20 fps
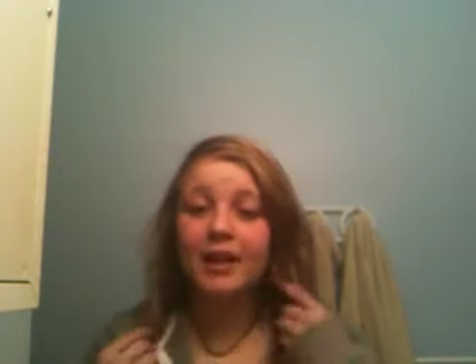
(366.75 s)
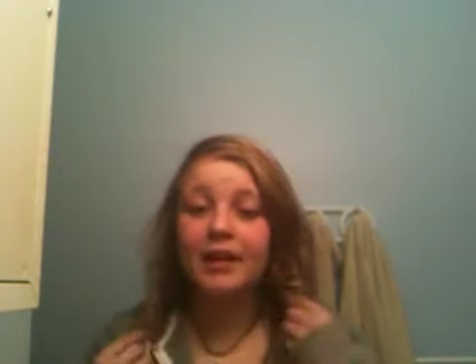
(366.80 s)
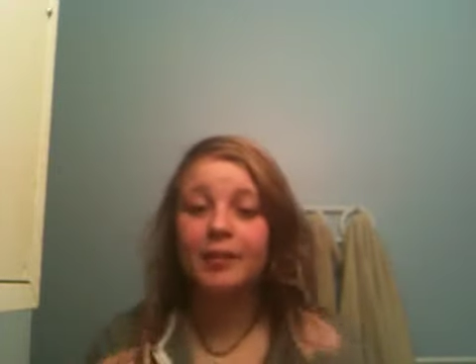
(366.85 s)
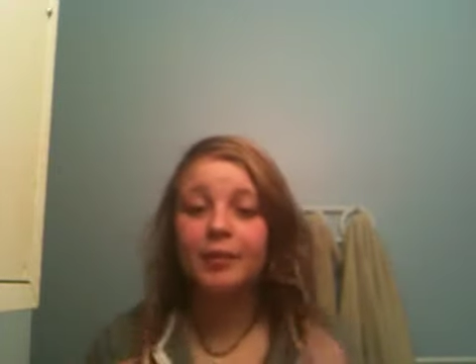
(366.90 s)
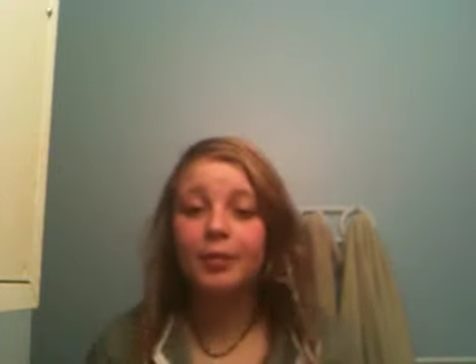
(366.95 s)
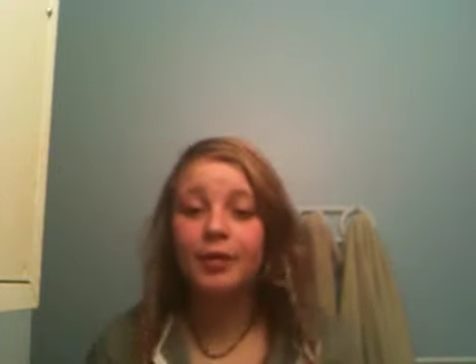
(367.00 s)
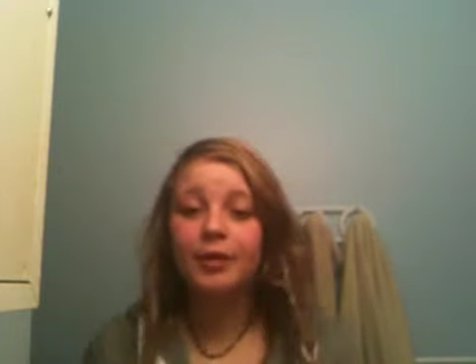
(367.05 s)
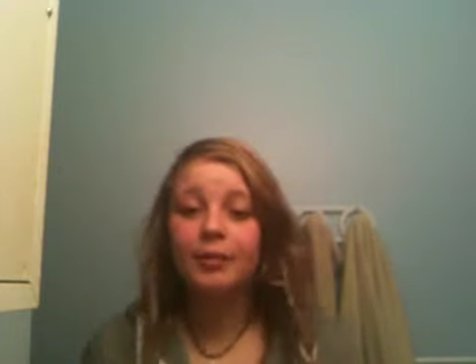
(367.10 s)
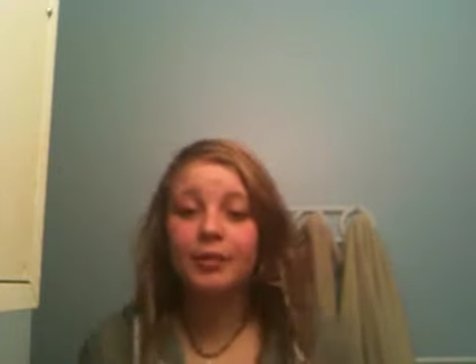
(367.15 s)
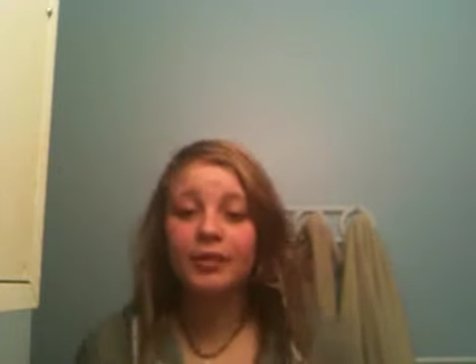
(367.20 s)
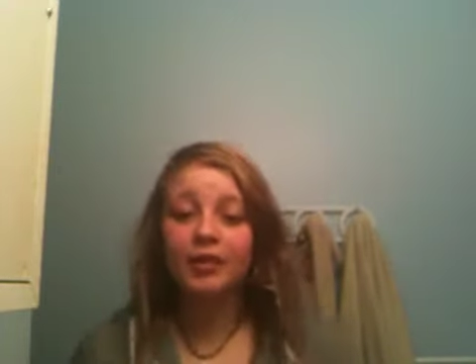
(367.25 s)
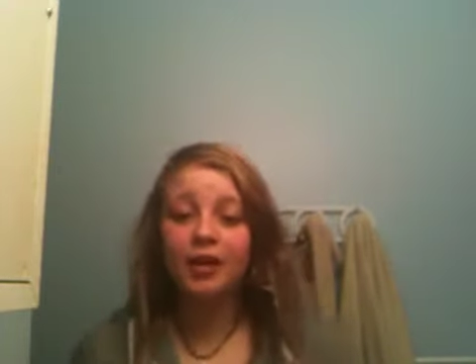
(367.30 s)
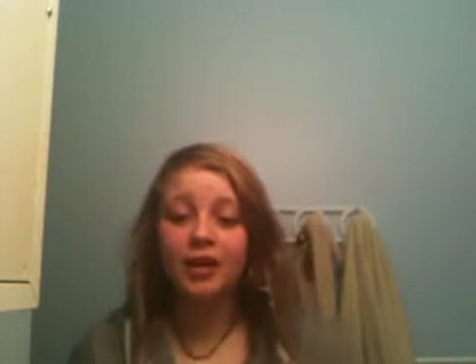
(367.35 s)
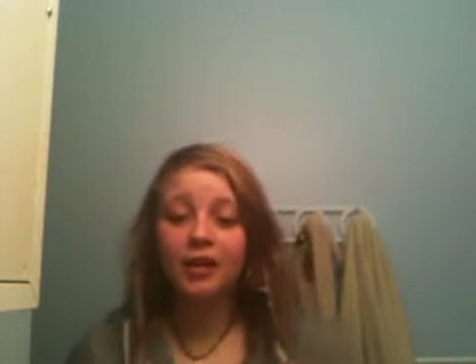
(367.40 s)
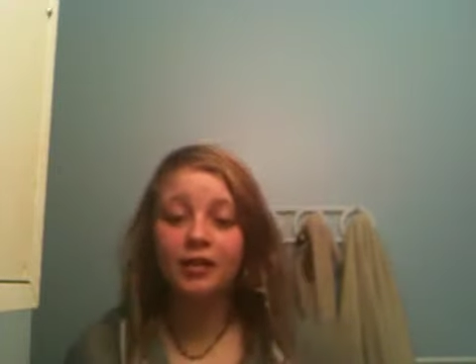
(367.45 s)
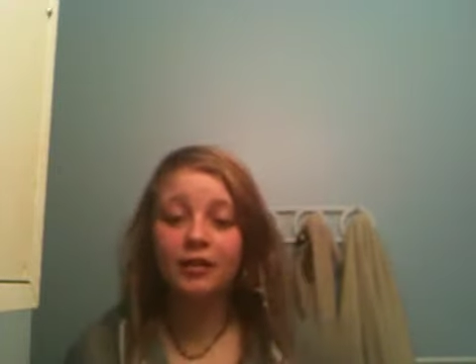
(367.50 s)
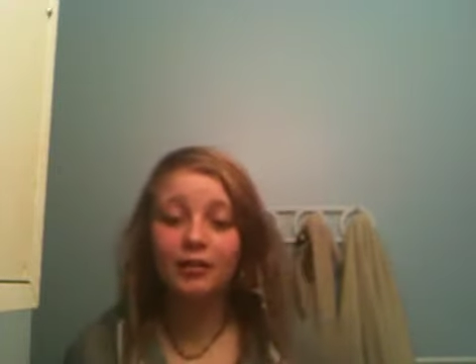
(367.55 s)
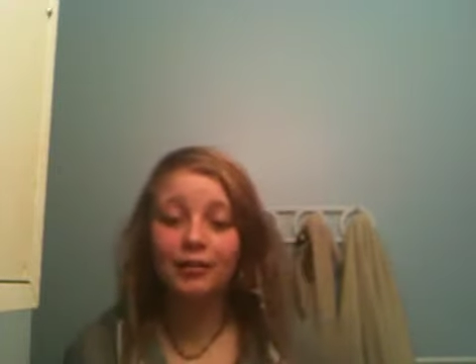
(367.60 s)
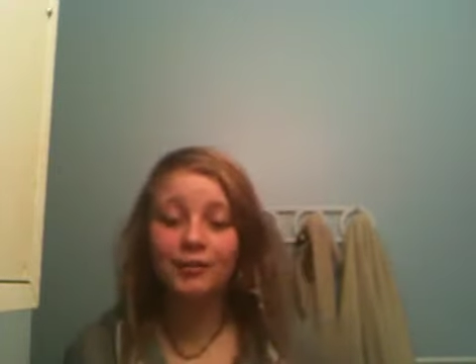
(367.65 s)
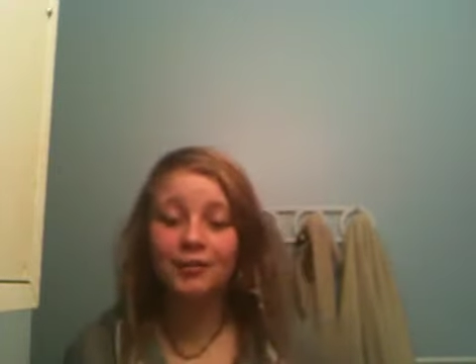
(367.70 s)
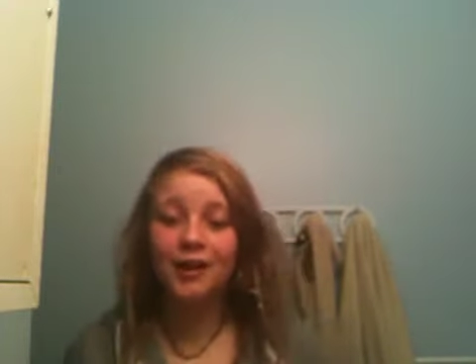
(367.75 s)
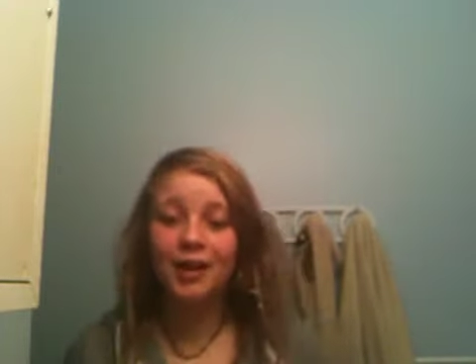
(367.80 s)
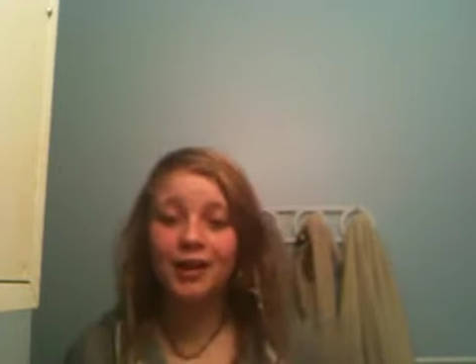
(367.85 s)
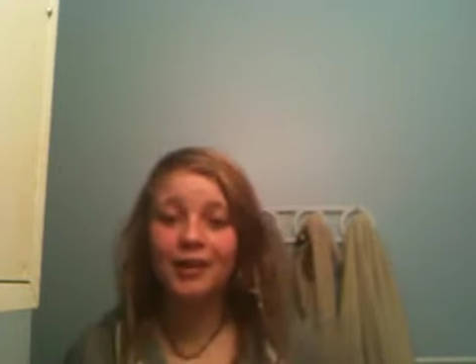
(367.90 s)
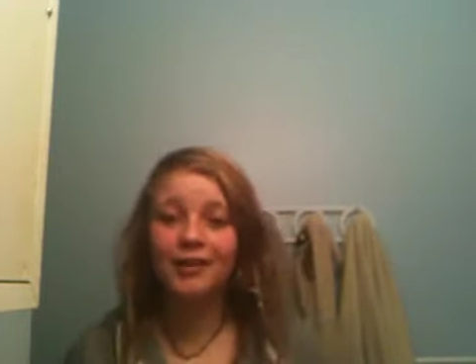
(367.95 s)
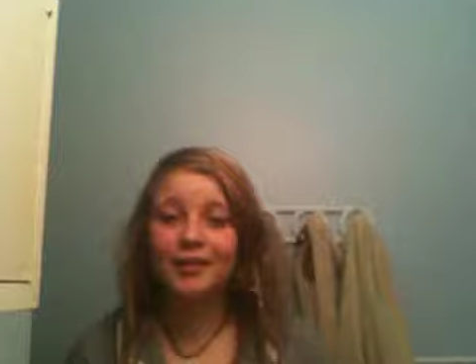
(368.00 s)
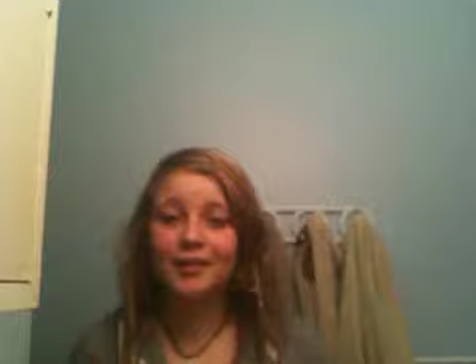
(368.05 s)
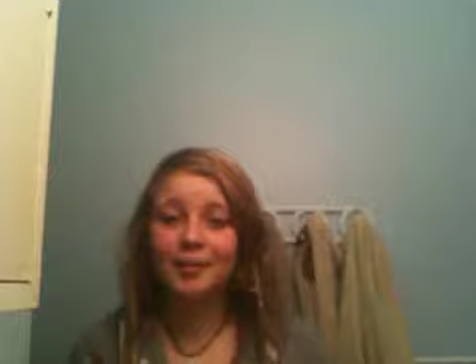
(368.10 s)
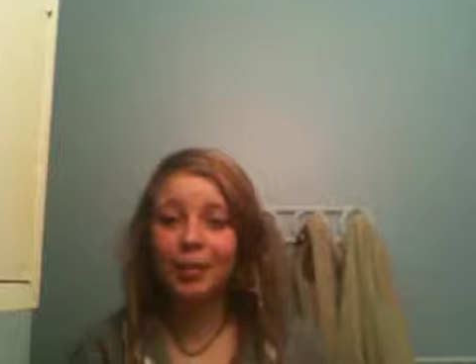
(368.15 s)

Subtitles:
that's pretty much how you do dreads.